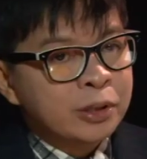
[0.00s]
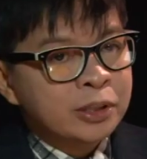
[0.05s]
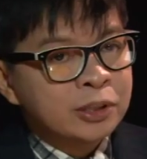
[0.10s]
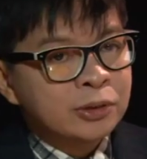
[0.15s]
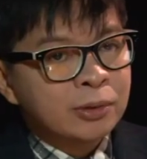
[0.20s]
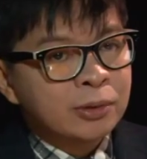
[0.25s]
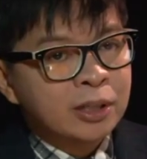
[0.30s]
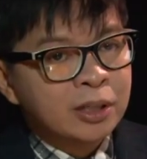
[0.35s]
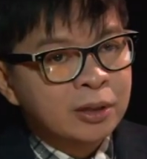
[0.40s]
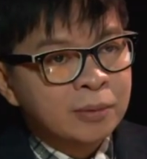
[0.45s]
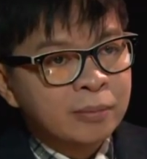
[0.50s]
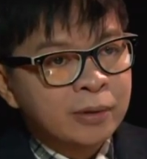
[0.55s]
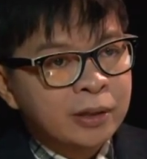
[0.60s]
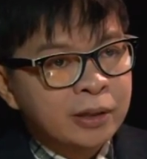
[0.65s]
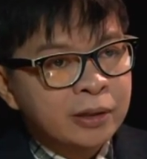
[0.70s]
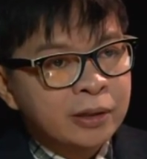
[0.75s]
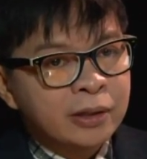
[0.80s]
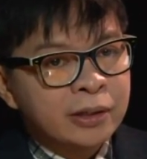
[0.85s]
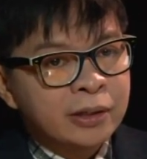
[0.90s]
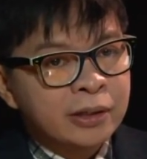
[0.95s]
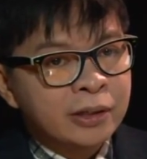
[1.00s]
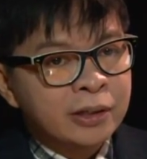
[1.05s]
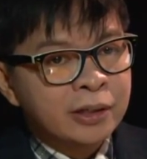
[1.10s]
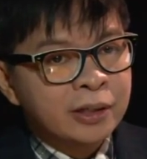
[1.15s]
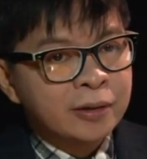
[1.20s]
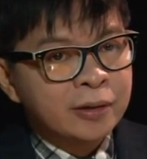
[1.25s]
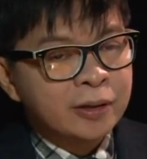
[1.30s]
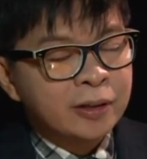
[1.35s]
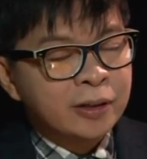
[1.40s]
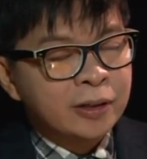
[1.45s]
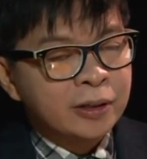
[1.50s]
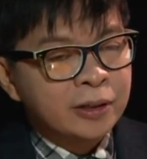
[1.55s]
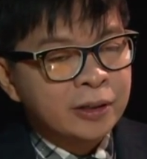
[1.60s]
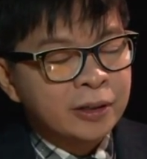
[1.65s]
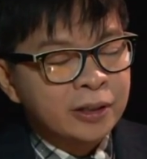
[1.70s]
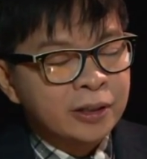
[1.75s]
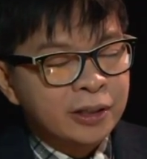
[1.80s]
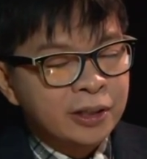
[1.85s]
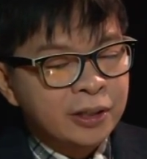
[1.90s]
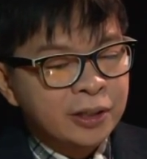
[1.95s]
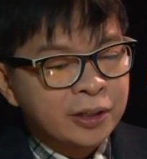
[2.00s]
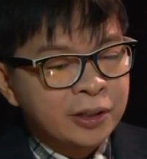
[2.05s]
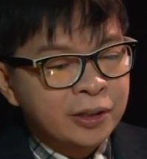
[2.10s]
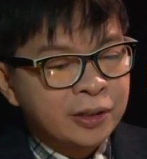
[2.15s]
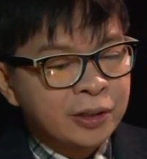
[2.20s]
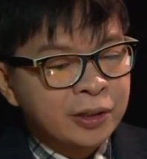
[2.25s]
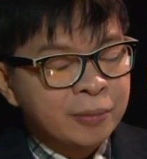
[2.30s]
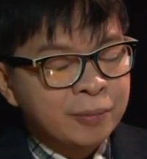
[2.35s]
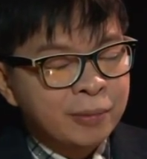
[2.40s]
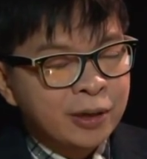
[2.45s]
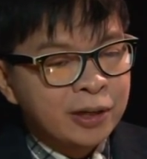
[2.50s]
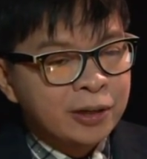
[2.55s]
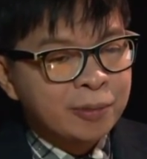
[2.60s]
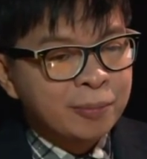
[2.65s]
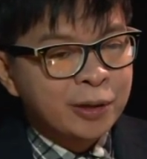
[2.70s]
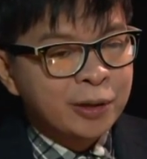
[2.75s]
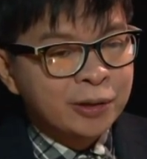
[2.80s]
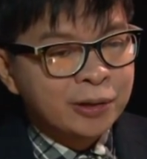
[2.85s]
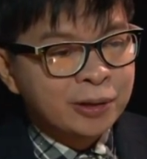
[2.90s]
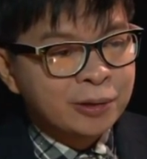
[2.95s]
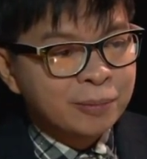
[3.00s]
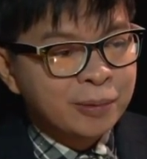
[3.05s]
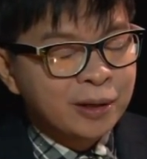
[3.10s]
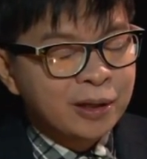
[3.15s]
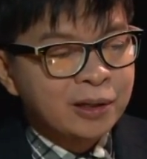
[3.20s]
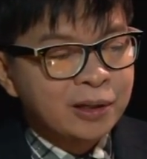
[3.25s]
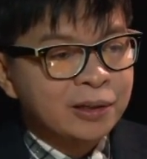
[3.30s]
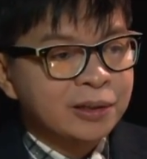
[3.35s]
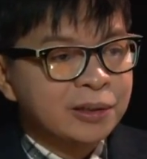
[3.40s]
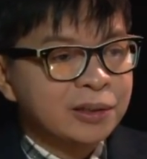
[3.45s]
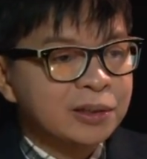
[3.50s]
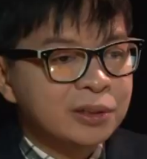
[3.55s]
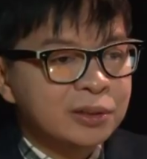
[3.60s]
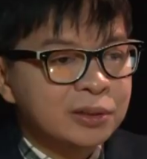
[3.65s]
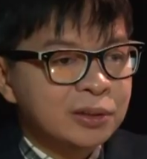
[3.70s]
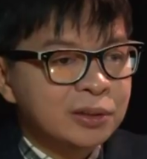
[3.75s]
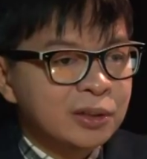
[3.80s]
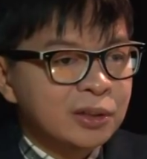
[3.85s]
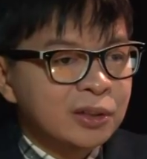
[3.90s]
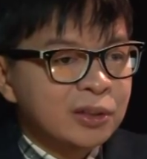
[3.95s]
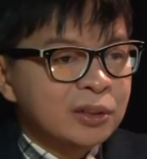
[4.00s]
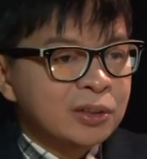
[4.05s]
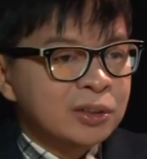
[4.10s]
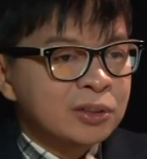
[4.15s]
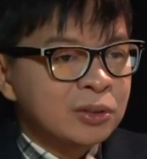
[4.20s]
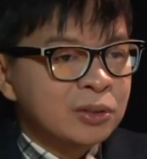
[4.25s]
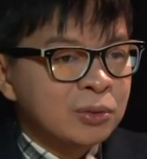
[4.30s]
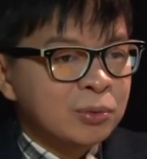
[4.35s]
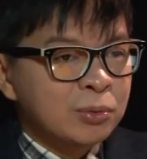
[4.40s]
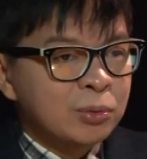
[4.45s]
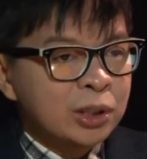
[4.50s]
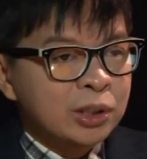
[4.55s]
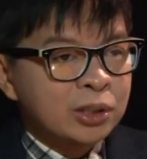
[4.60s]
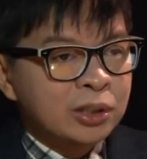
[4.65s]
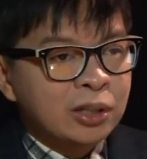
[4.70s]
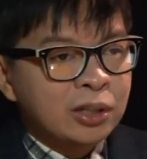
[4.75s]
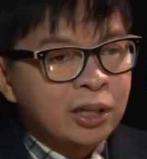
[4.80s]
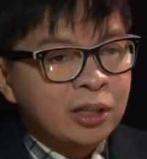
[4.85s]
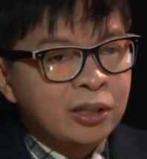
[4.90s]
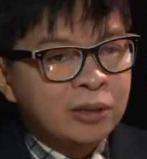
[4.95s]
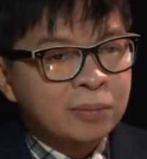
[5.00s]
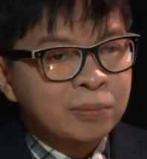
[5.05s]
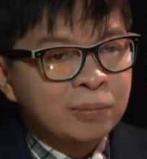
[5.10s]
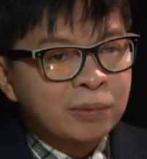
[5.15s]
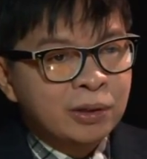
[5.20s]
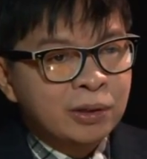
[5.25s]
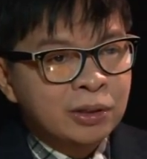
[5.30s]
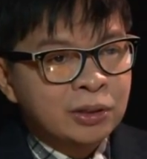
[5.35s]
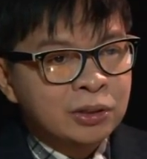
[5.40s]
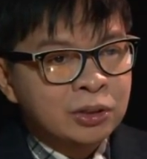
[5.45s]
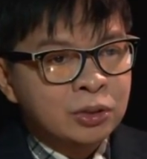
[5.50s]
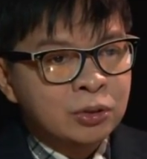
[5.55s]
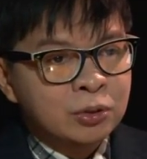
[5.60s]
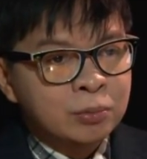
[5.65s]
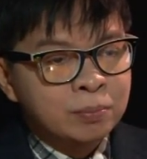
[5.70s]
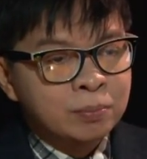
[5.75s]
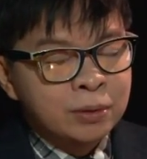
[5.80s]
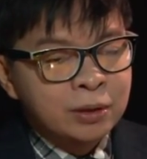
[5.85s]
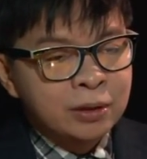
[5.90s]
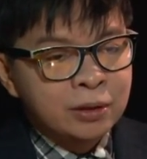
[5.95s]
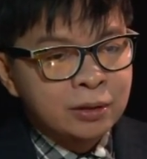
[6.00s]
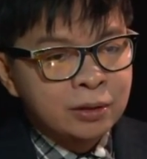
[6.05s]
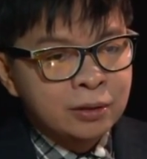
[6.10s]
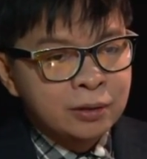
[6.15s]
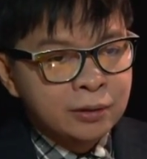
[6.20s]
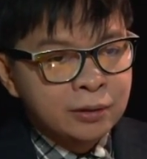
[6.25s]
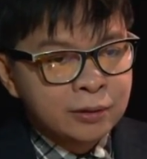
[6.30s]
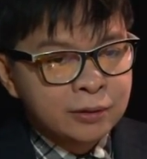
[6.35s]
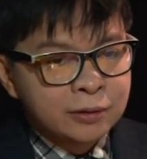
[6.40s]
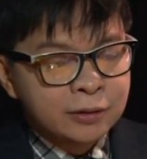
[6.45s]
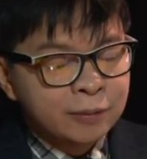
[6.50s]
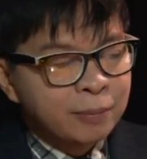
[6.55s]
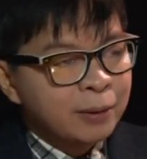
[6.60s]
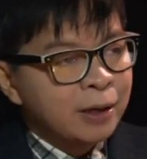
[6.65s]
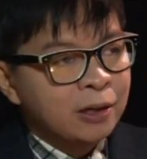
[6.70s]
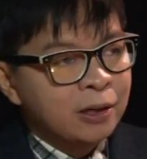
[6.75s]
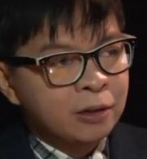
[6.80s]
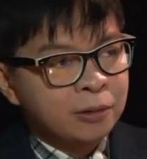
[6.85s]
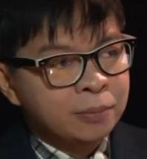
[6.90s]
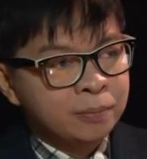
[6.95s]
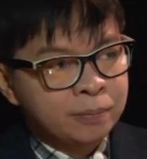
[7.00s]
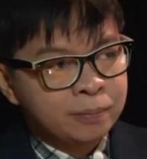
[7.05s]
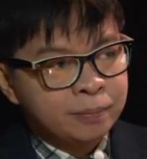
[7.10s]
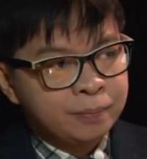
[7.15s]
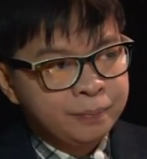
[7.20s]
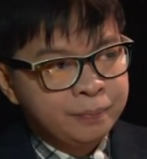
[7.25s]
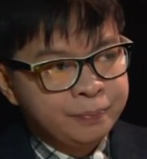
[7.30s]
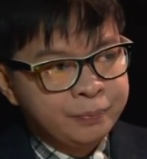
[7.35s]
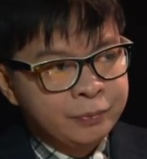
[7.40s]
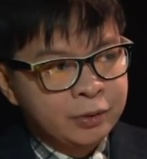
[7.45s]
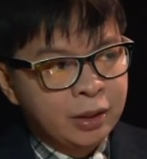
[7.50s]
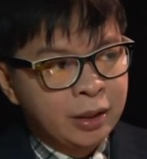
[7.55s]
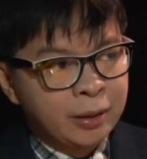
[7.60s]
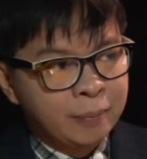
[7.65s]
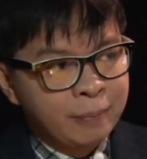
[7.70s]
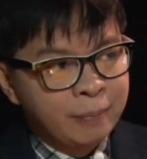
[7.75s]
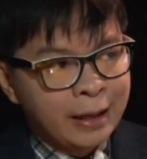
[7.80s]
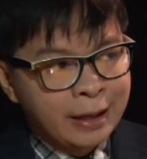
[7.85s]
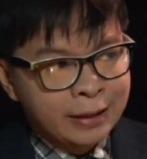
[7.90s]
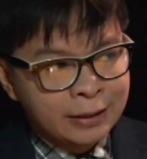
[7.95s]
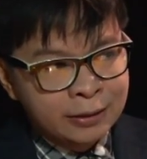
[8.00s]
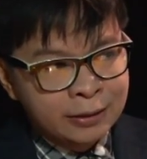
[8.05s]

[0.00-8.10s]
For us to have an environmental balance, so what kind of trees should be developed and